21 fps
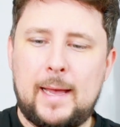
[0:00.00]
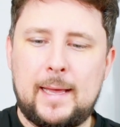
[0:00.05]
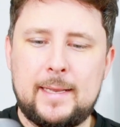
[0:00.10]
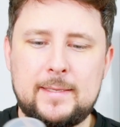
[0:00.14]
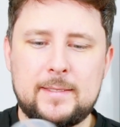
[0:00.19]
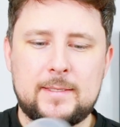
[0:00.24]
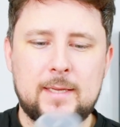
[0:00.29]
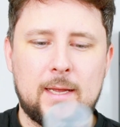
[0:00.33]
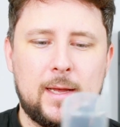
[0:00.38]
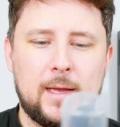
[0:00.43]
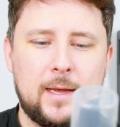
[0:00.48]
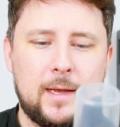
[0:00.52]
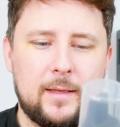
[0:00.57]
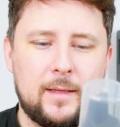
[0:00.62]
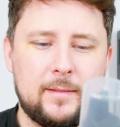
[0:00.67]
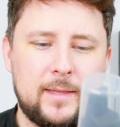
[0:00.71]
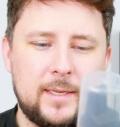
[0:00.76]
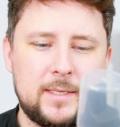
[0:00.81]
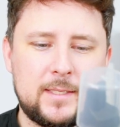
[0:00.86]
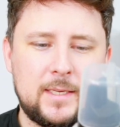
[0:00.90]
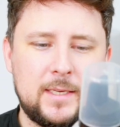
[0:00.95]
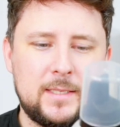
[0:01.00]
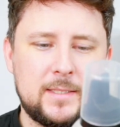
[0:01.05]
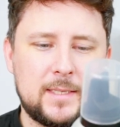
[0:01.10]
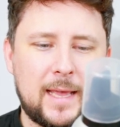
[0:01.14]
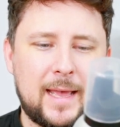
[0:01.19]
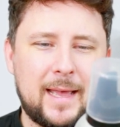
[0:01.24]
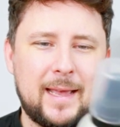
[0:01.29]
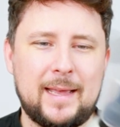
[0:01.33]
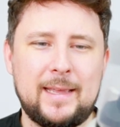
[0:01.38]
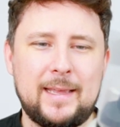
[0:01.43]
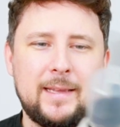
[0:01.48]
And this is
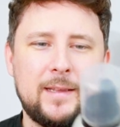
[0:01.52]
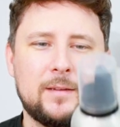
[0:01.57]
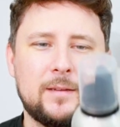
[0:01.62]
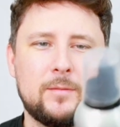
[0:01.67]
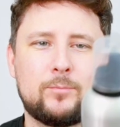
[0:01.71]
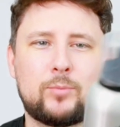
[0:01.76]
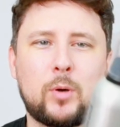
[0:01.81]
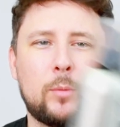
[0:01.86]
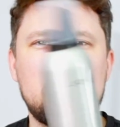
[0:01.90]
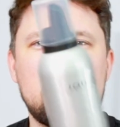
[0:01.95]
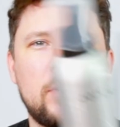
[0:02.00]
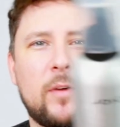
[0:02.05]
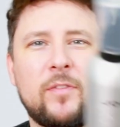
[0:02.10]
probably